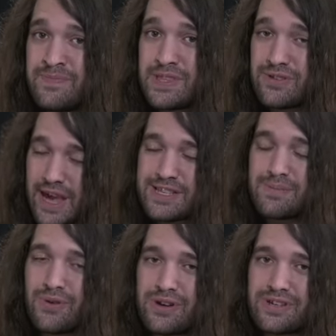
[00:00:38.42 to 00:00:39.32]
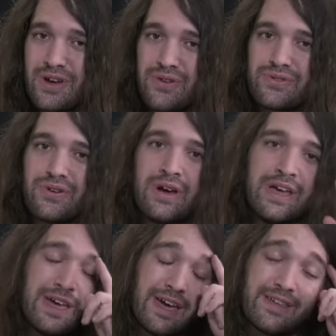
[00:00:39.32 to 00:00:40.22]
So that's important to go through.
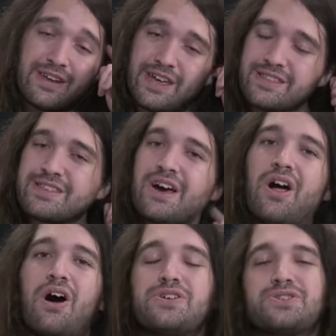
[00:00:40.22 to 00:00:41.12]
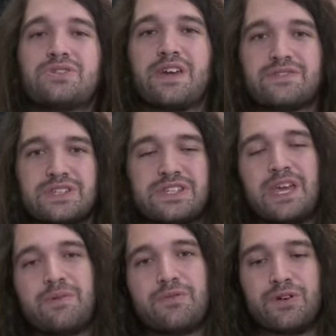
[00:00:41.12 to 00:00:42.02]
And then Intel also gave us a
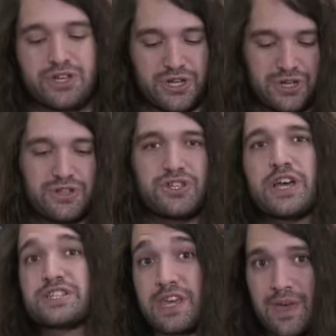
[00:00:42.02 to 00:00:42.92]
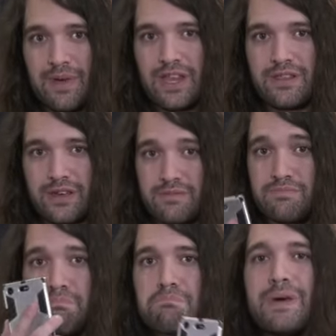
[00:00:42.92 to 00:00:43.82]
statement which just came in like
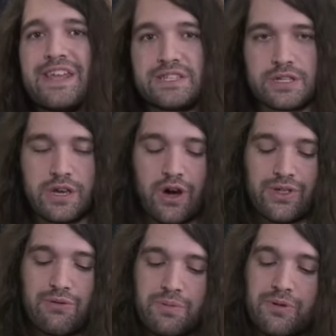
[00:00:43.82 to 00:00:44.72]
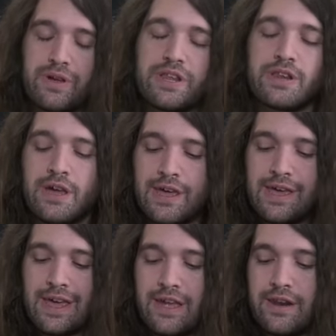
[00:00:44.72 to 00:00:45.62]
minutes ago that we'll be reading,
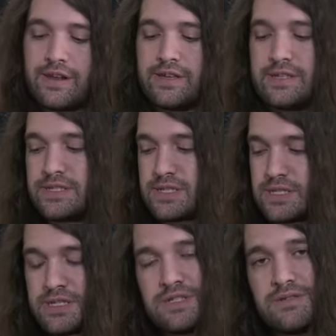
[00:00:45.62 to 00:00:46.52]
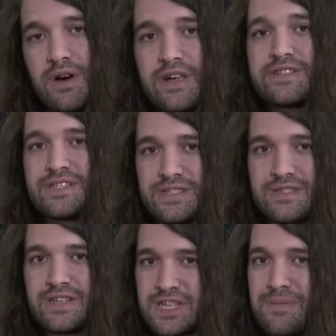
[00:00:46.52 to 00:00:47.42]
and it is, well, it's
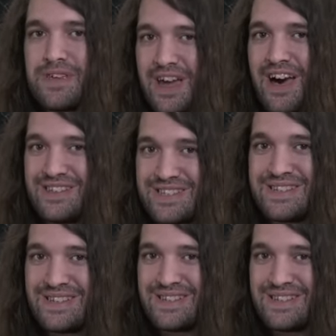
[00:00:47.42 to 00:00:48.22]
something else.